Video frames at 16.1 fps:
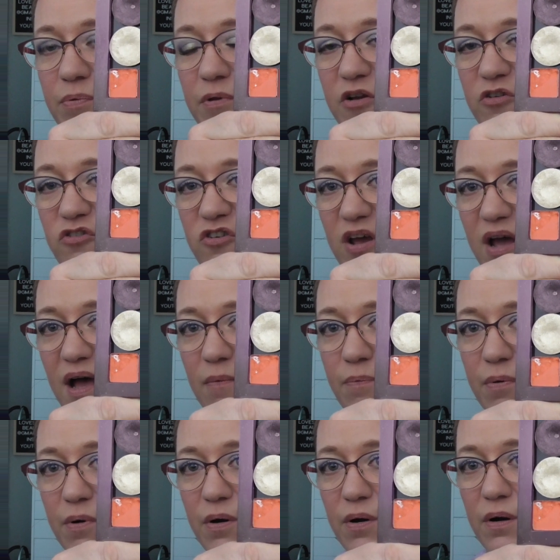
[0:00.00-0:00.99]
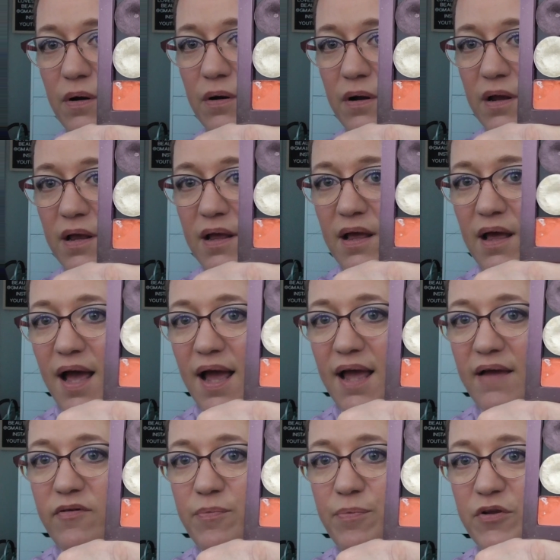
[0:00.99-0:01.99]
blush topper. I
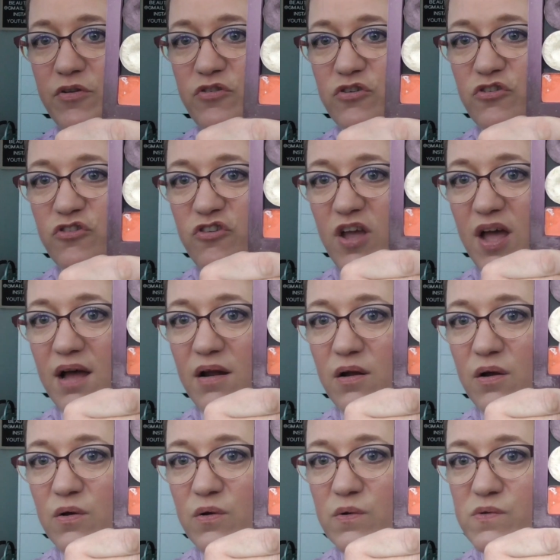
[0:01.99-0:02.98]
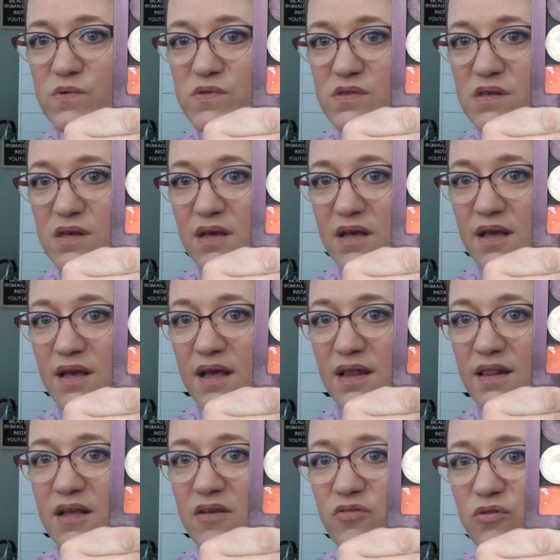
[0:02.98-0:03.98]
have a bunch of shadows,
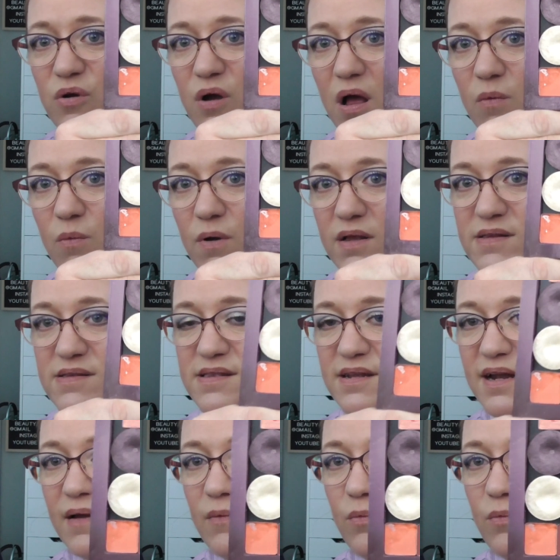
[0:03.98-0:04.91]
and these are all ones that I